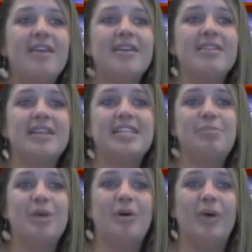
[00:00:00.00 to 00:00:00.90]
This
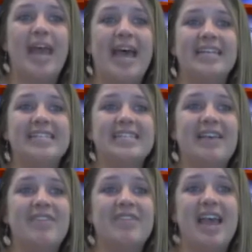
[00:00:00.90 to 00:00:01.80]
bill would add a
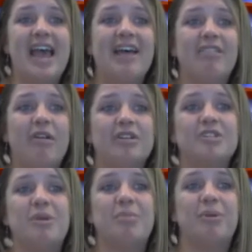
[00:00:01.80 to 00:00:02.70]
seventh at-large
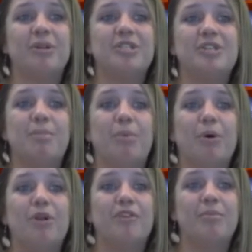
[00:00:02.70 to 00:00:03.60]
member to the
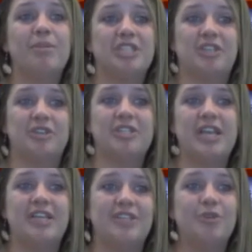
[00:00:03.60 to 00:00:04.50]
Board of Commissioners
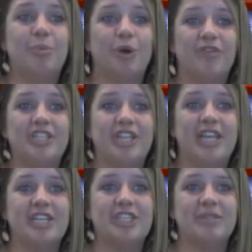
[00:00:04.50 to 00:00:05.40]
and to the Board of
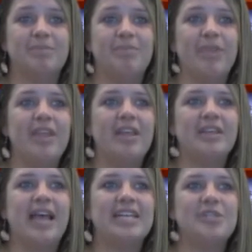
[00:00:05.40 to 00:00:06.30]
Education.
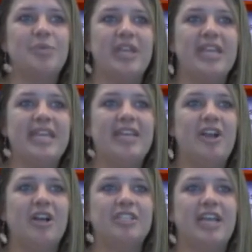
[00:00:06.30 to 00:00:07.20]
Last week, he
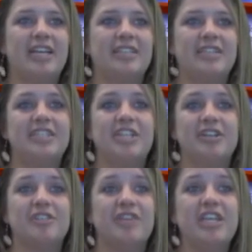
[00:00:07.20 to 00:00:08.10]
contacted the
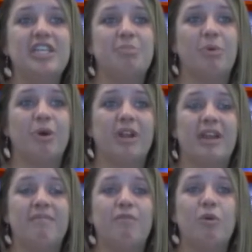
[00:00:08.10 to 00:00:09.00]
chairs of each board and
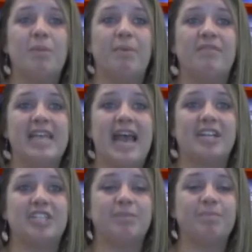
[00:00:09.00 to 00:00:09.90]
informed them of his
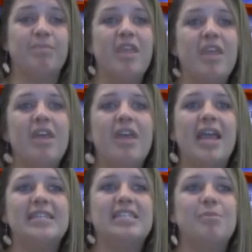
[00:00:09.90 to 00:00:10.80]
action.
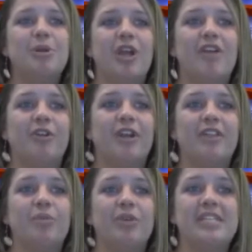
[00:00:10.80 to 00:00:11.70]
A similar effort
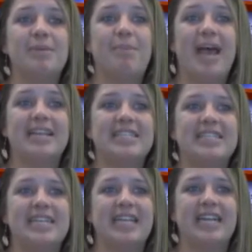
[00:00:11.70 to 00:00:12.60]
in the recent past
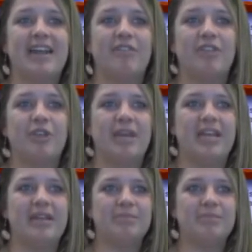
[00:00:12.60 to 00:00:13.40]
didn't get out of the committee,